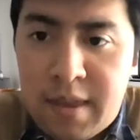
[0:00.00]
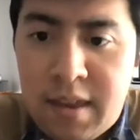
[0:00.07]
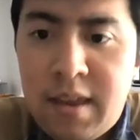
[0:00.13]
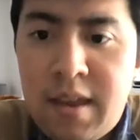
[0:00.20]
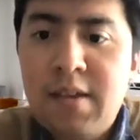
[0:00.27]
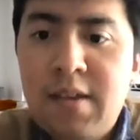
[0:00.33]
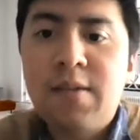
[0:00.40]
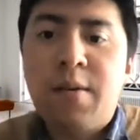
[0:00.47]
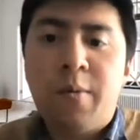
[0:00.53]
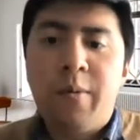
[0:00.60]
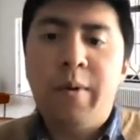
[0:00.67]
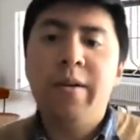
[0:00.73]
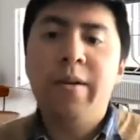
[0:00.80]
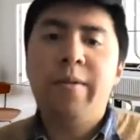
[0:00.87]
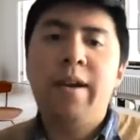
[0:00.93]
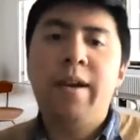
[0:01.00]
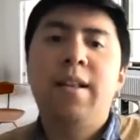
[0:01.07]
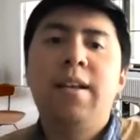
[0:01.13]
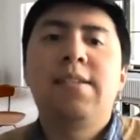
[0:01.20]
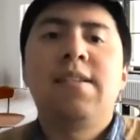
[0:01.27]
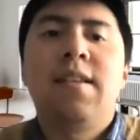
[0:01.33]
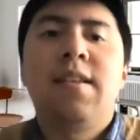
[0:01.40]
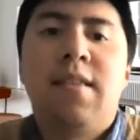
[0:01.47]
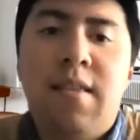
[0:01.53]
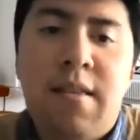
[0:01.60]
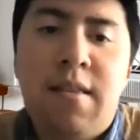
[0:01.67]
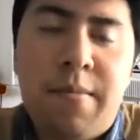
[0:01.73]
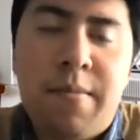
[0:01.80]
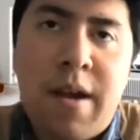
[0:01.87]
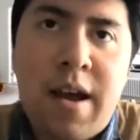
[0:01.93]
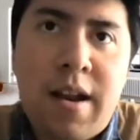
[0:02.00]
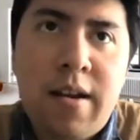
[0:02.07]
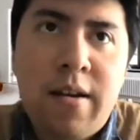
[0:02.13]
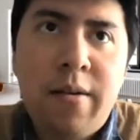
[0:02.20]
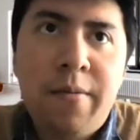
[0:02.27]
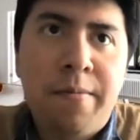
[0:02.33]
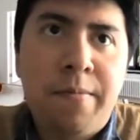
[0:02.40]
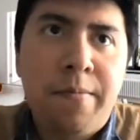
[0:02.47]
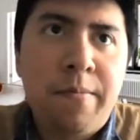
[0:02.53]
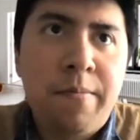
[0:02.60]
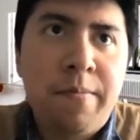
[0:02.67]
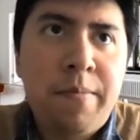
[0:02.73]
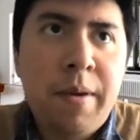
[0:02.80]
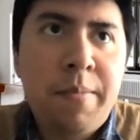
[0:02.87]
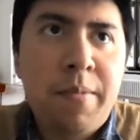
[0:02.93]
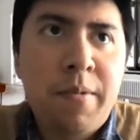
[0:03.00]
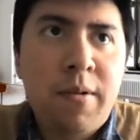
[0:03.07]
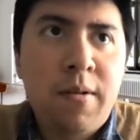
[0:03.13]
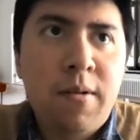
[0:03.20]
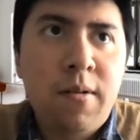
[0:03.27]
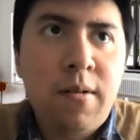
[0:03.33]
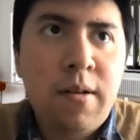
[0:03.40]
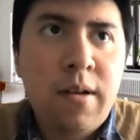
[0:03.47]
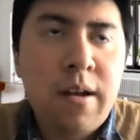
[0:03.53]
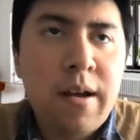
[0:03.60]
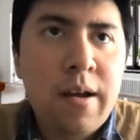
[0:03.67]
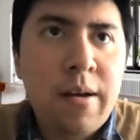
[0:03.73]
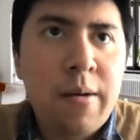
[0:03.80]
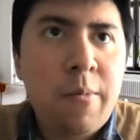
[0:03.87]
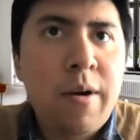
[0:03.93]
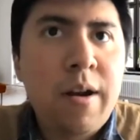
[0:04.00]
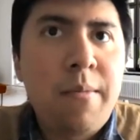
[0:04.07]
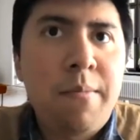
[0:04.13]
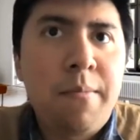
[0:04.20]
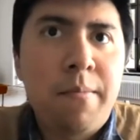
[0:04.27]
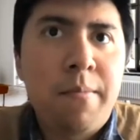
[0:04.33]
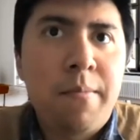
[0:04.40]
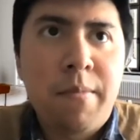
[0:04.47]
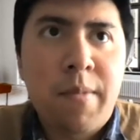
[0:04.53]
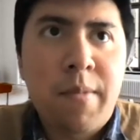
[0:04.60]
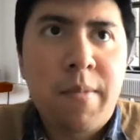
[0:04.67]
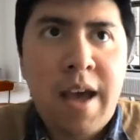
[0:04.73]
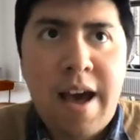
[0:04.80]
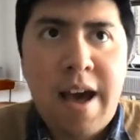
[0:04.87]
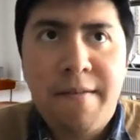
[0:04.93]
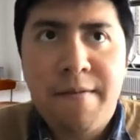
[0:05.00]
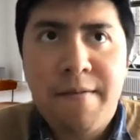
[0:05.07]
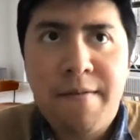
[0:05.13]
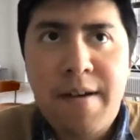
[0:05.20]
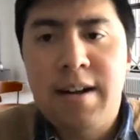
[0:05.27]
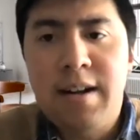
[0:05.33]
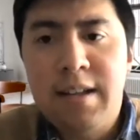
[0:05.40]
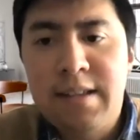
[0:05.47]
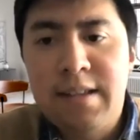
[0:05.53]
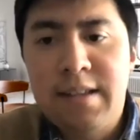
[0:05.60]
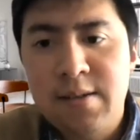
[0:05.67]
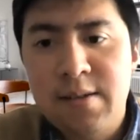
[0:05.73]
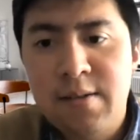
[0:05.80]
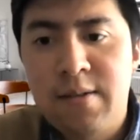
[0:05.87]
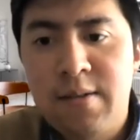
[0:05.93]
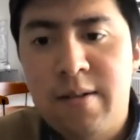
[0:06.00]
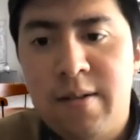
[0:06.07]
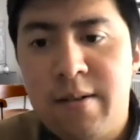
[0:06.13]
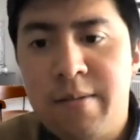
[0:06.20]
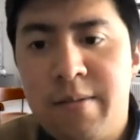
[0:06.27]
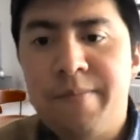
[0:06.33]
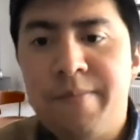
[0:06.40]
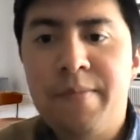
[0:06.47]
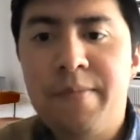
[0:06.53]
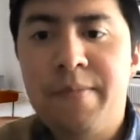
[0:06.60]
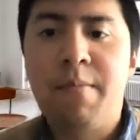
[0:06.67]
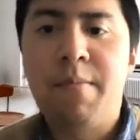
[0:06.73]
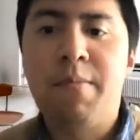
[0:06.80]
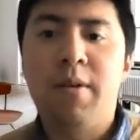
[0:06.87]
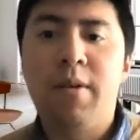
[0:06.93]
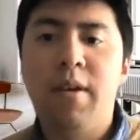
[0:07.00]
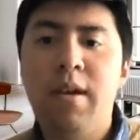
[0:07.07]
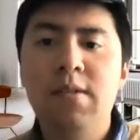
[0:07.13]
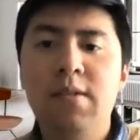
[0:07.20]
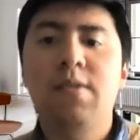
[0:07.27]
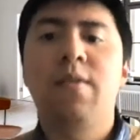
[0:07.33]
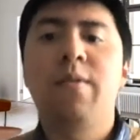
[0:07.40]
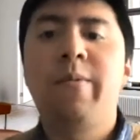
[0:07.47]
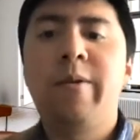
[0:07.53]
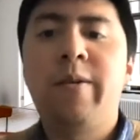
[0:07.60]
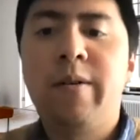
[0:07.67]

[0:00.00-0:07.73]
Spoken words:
Yes, we realized that a lot of people want to have analytics on their employees over